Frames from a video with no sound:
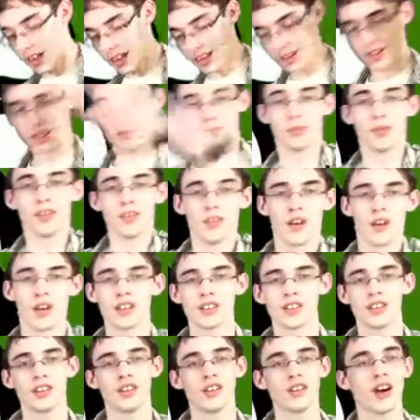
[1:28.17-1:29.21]
Now let's move
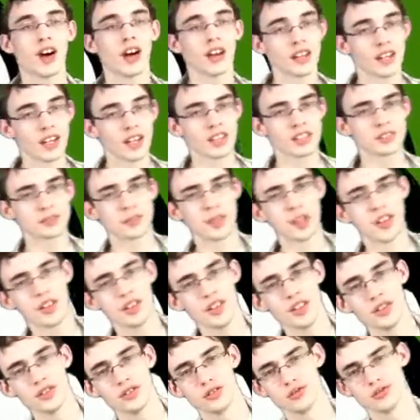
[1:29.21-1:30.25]
on to our next
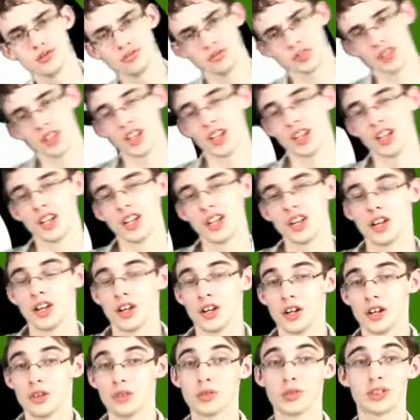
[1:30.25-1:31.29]
bit of news,
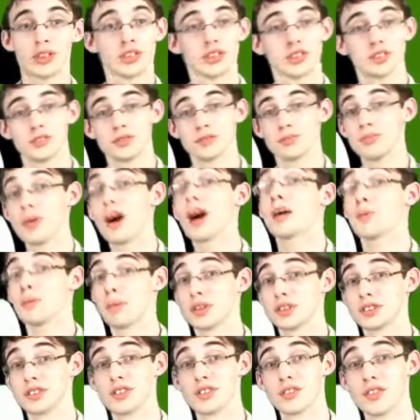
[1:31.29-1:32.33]
which is my
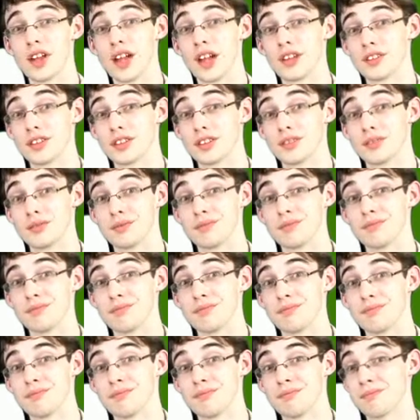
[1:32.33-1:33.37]
personal favorite.
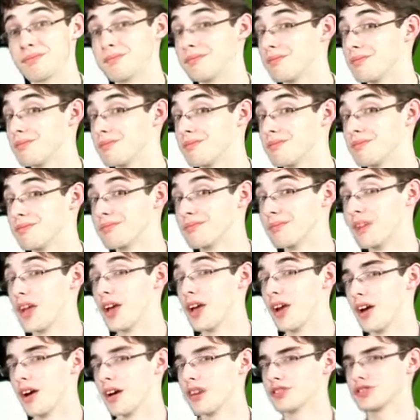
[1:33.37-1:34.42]

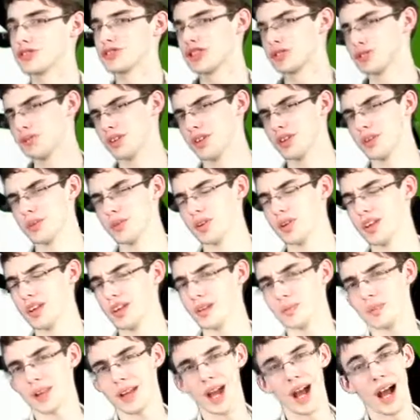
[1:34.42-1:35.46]
Sure. You're
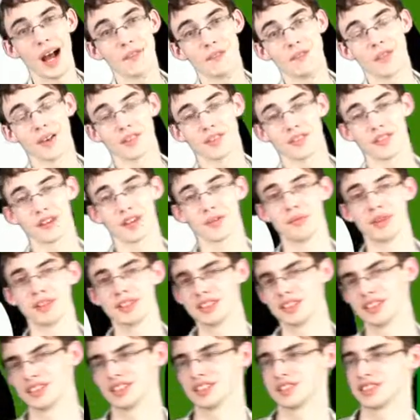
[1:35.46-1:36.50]
gonna be hyped after I
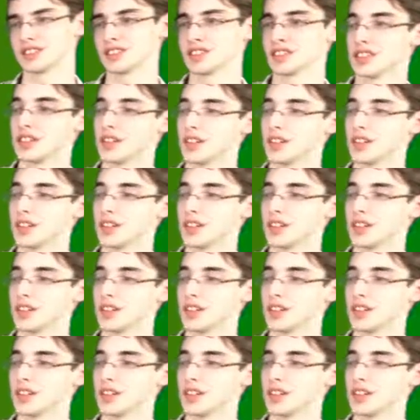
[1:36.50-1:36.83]
mention this.